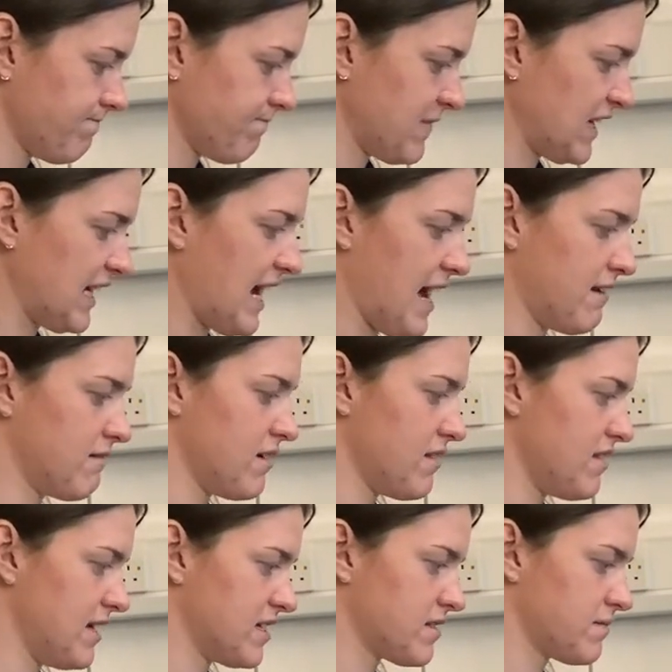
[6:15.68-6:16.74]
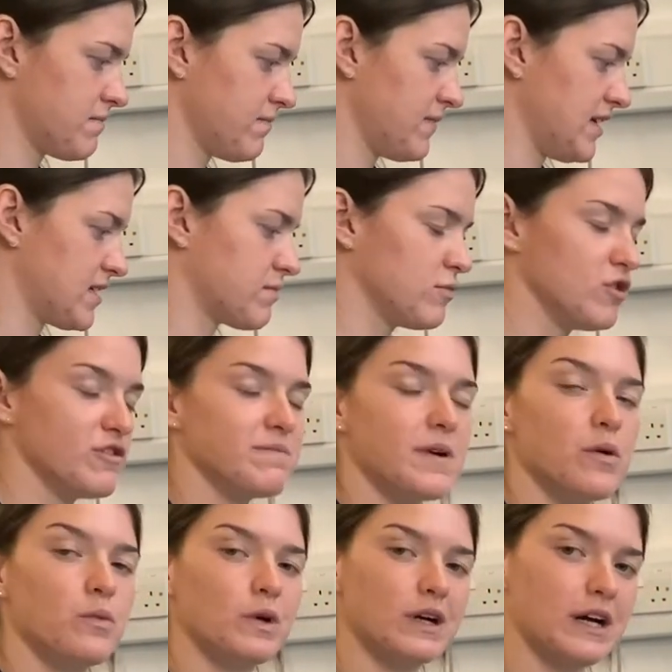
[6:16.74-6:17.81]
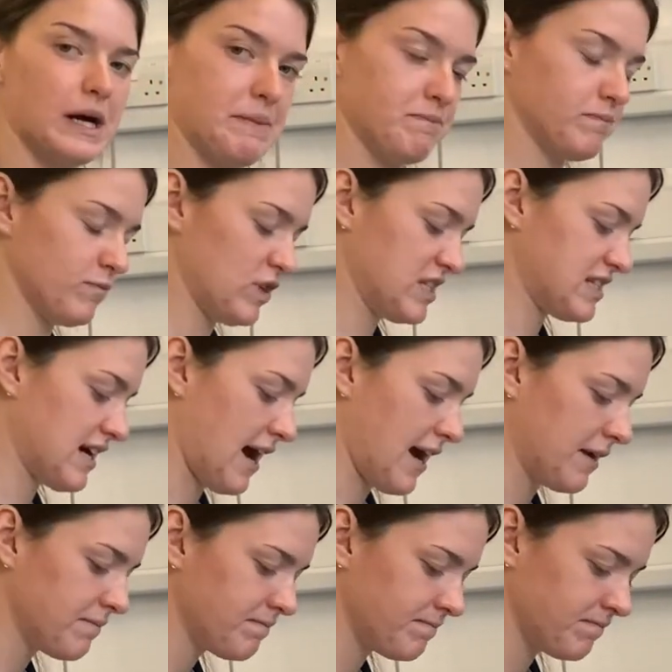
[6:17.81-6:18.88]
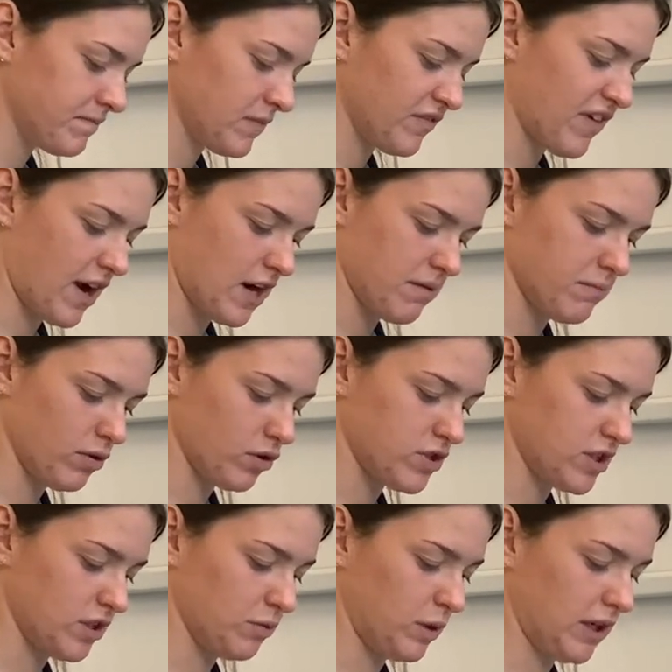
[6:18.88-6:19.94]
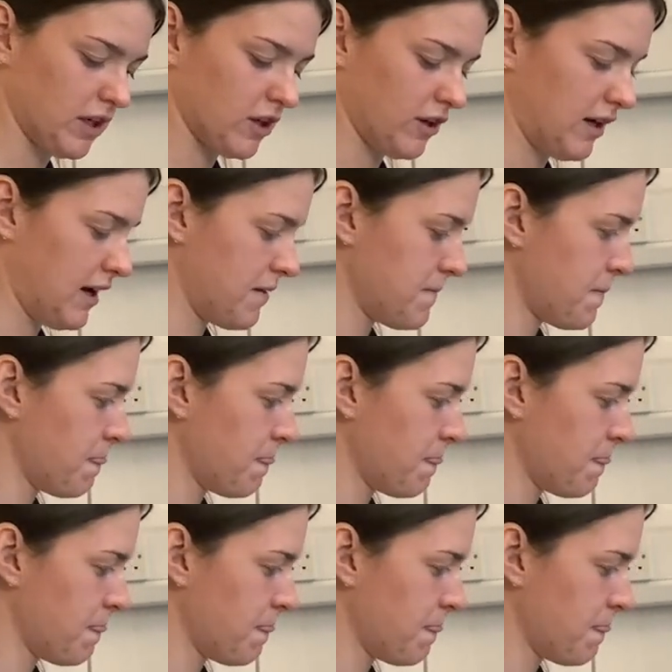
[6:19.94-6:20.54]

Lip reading: Again, this movement will come with time. Very important you work on it.